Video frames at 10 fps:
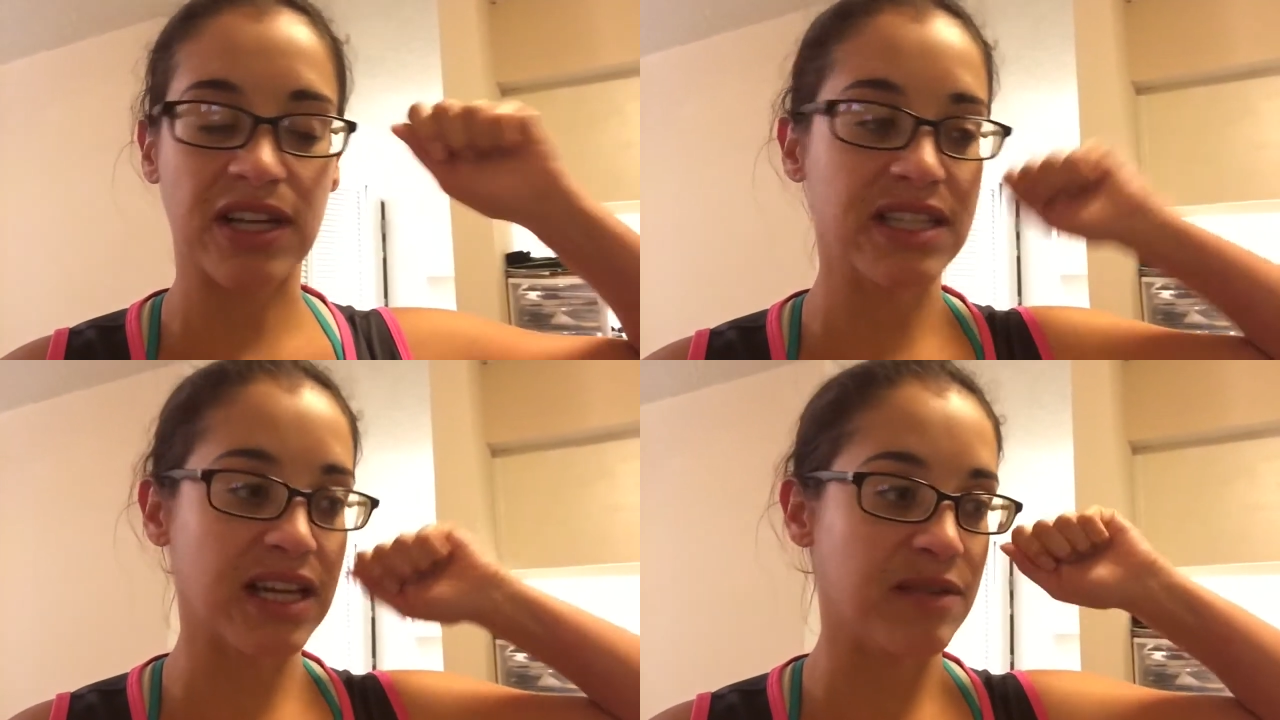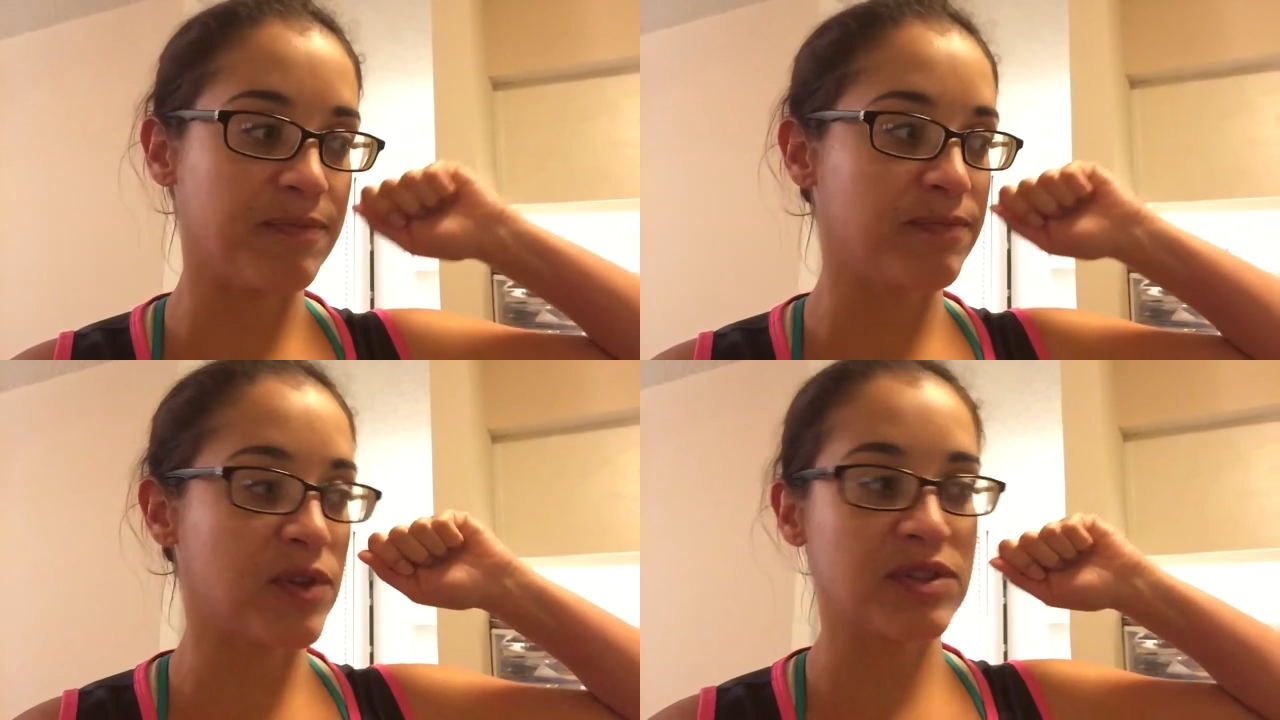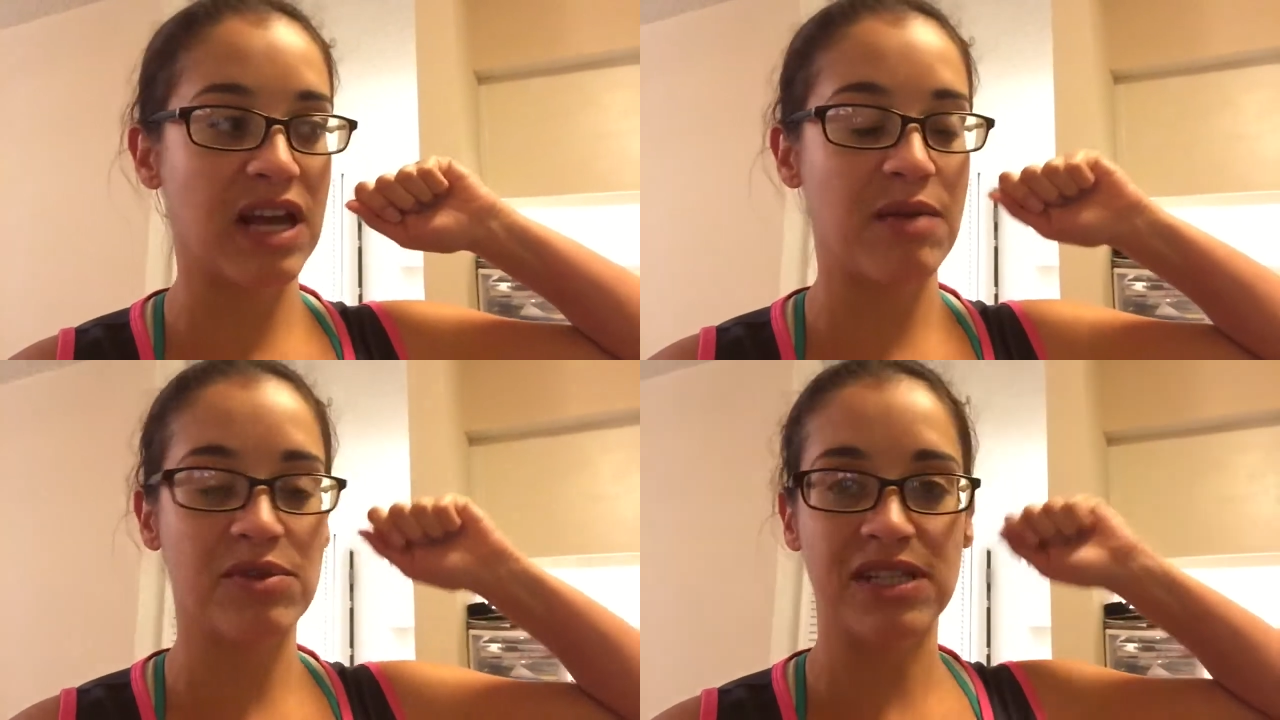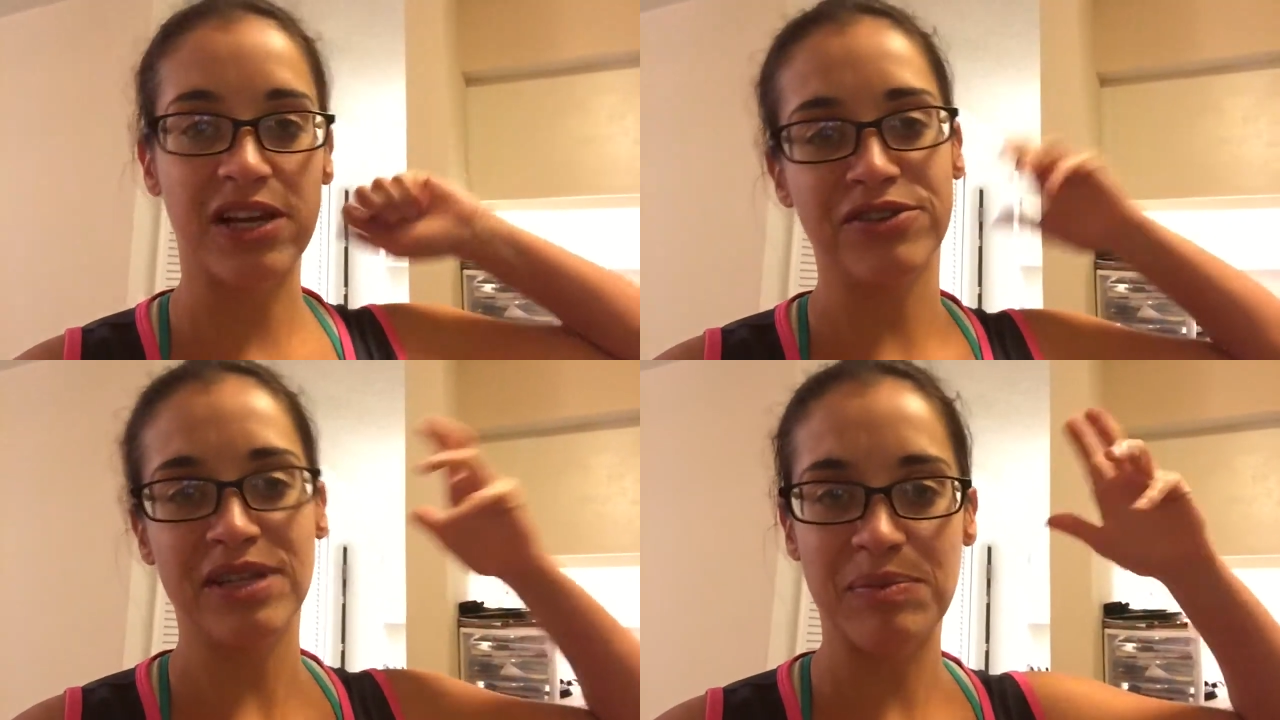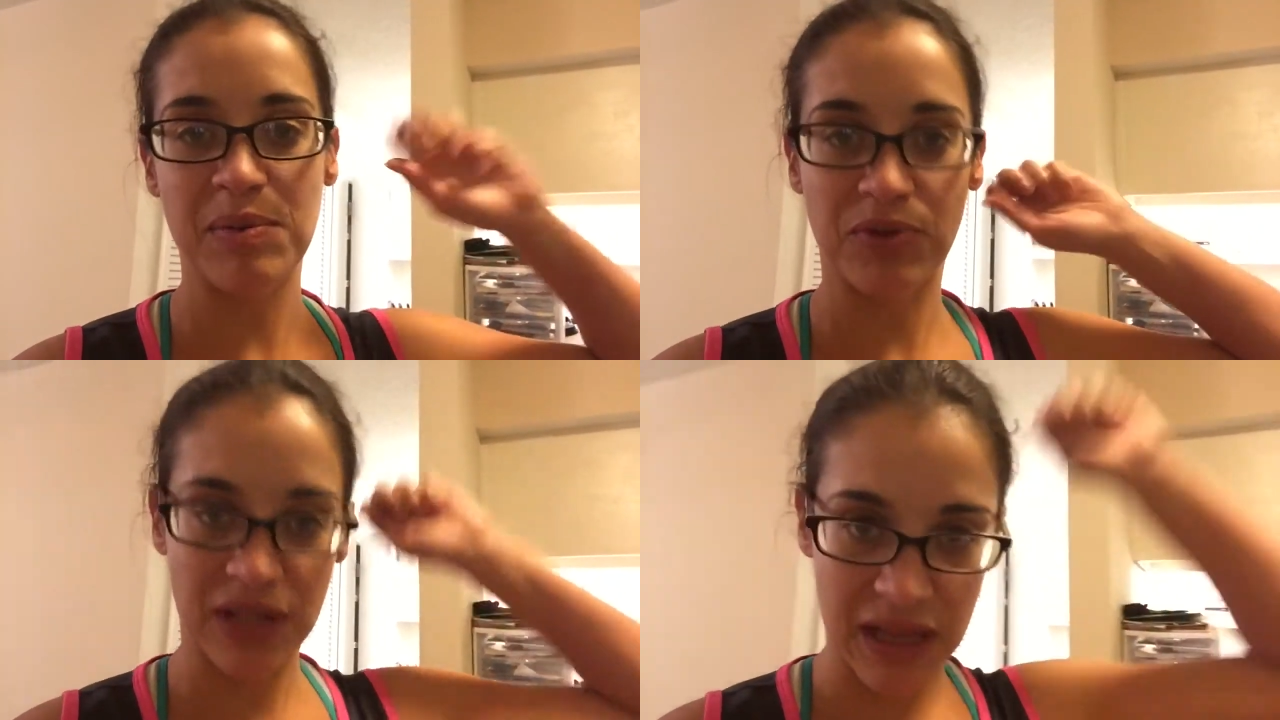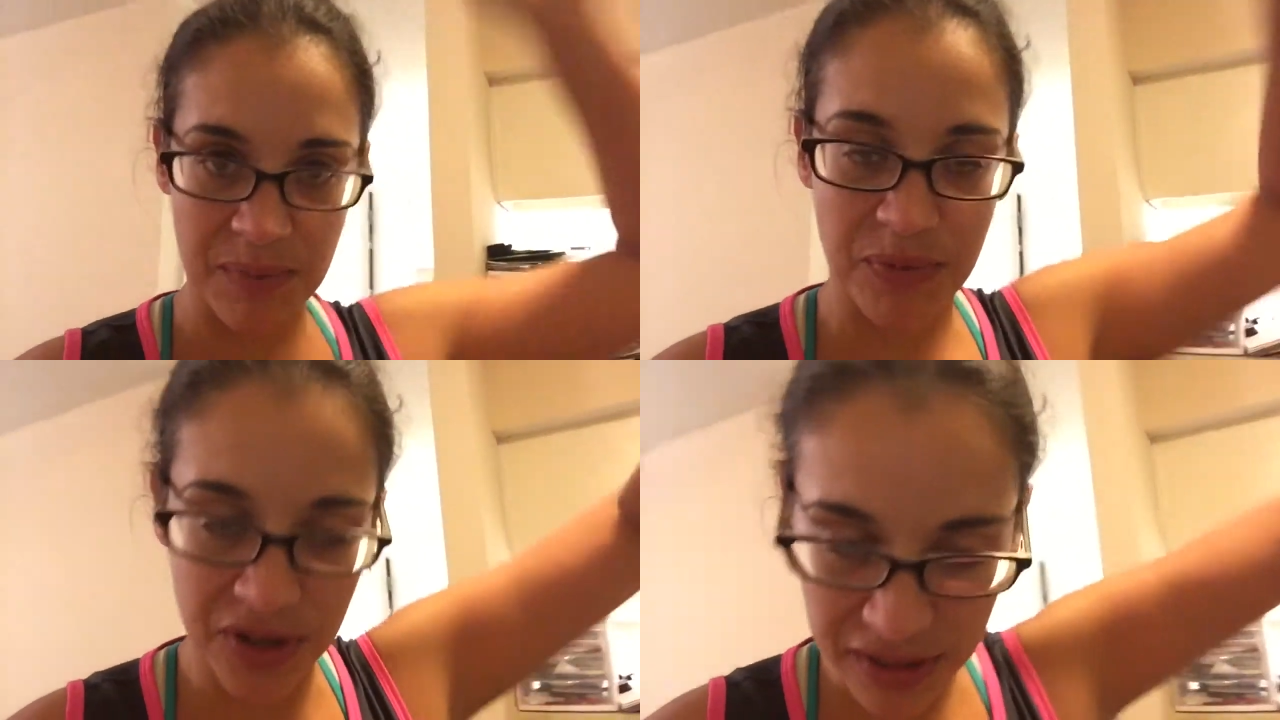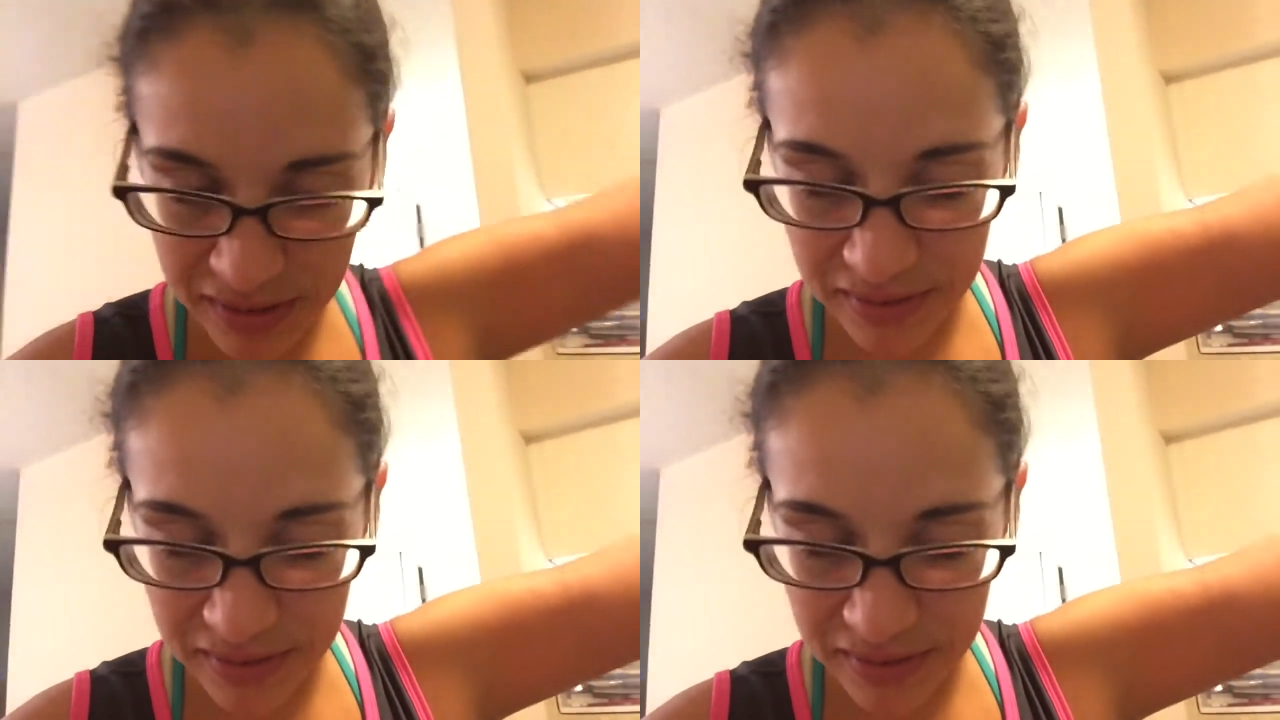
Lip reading: It's like those cameras that you see people that they put